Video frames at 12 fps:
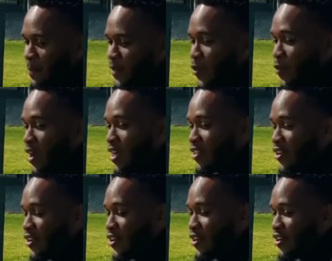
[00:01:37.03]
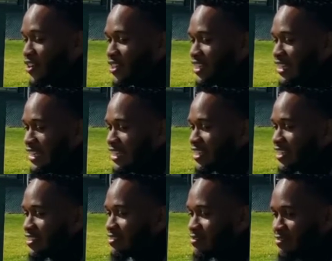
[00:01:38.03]
uh, the weather
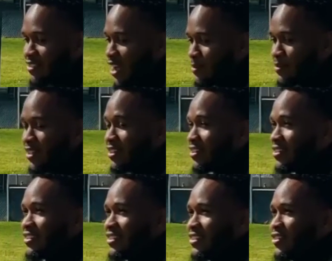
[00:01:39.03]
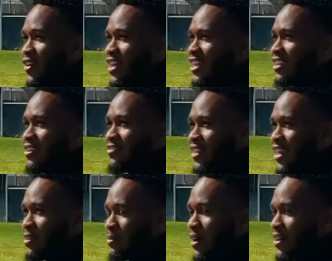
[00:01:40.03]
is top tier. Right. I love that
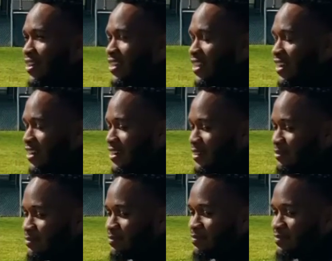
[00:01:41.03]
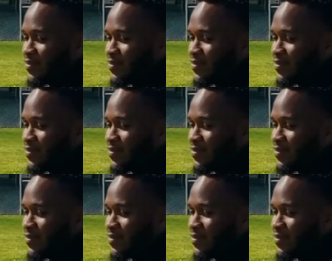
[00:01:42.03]
it about it. Um,